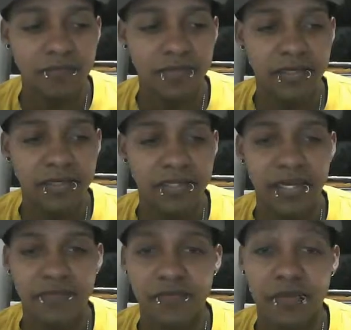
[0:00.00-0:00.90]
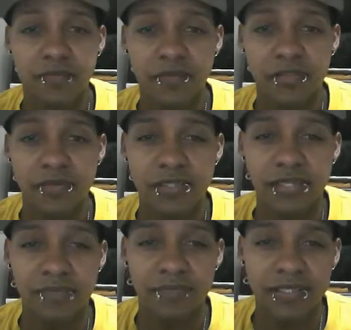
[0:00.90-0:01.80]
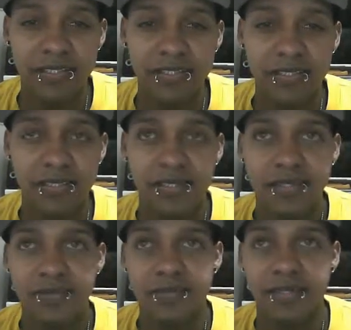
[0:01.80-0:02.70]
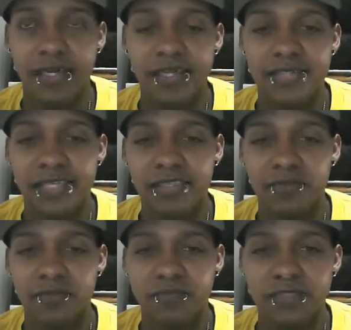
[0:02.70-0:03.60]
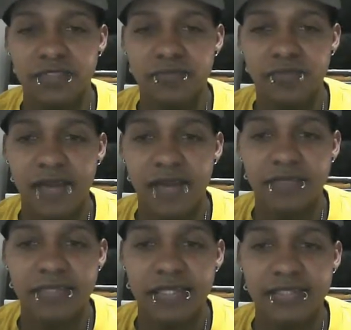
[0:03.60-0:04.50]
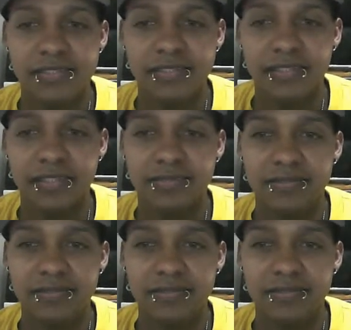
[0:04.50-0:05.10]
if you come from the U.S. like me, you gotta take the driving test, and